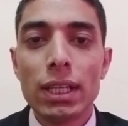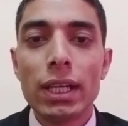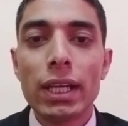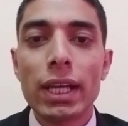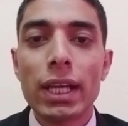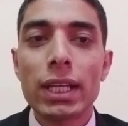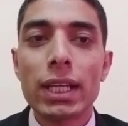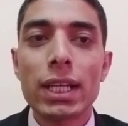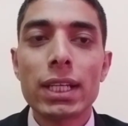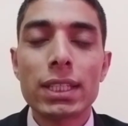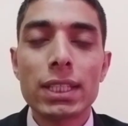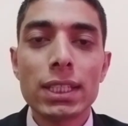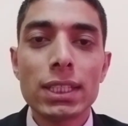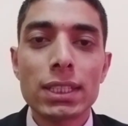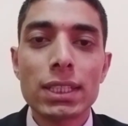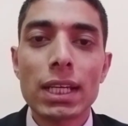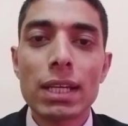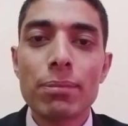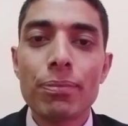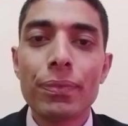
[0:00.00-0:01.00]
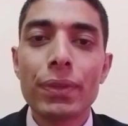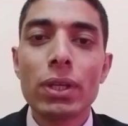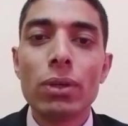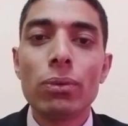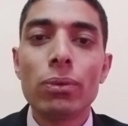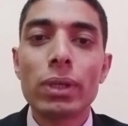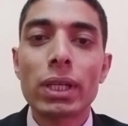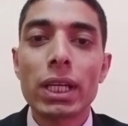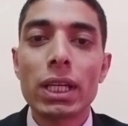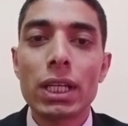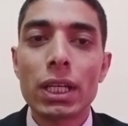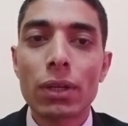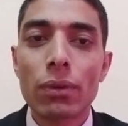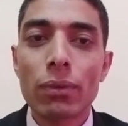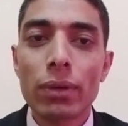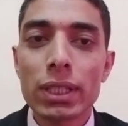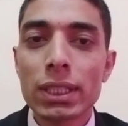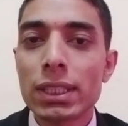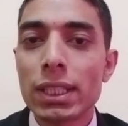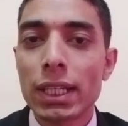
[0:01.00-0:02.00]
And at this time we can
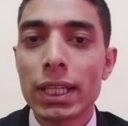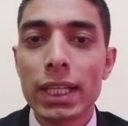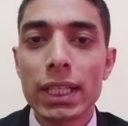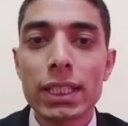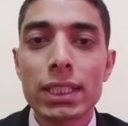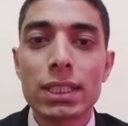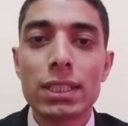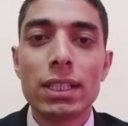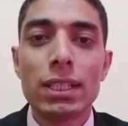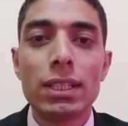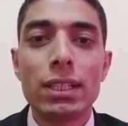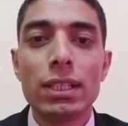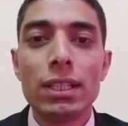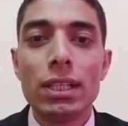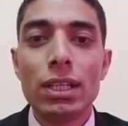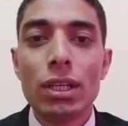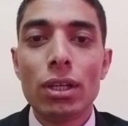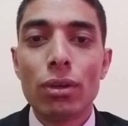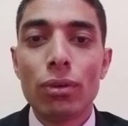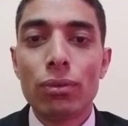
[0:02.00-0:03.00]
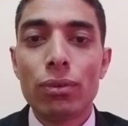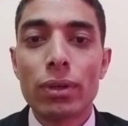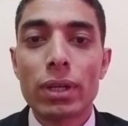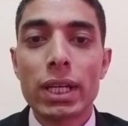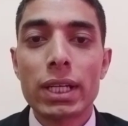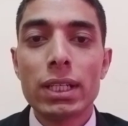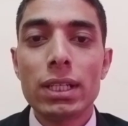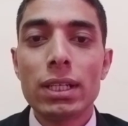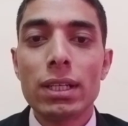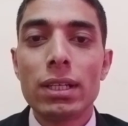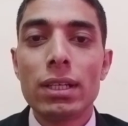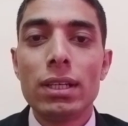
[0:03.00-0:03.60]
request the guest for an